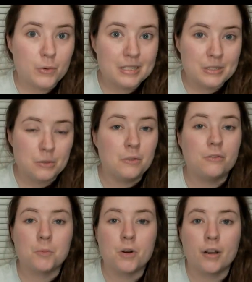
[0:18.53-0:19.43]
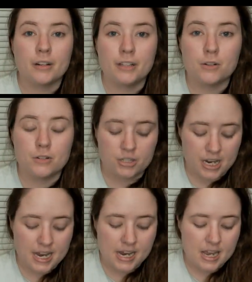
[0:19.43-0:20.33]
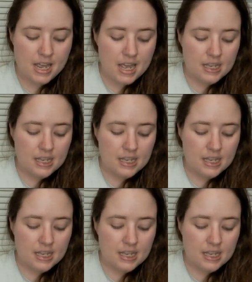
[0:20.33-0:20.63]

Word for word: Crystal from Chronically Crocheting